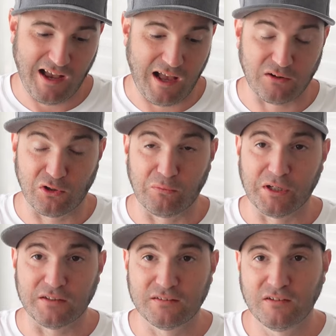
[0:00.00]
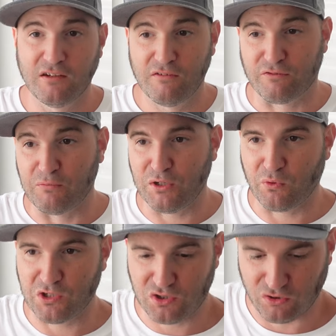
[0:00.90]
I don't know, man. For me,
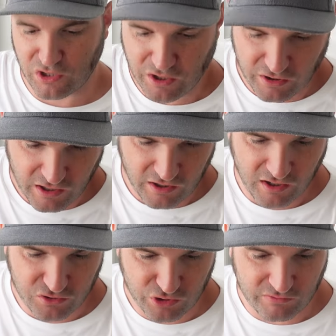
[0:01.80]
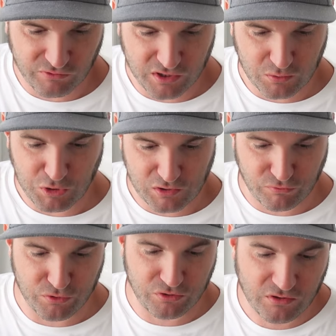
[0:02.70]
once you're there and you're eating Vietnamese
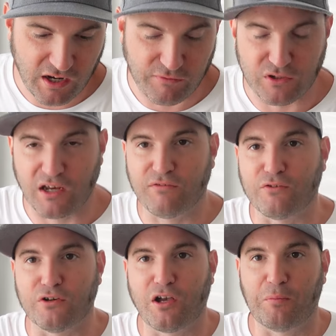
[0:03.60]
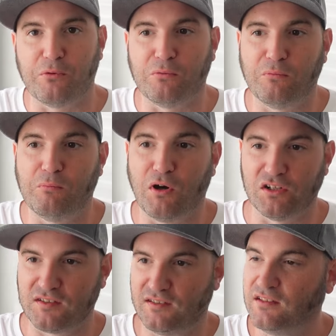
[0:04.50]
food every day for a couple
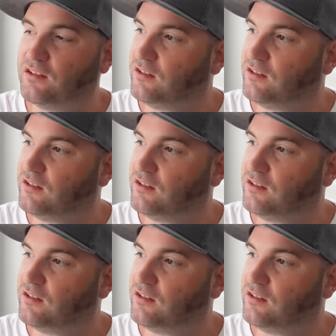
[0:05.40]
months,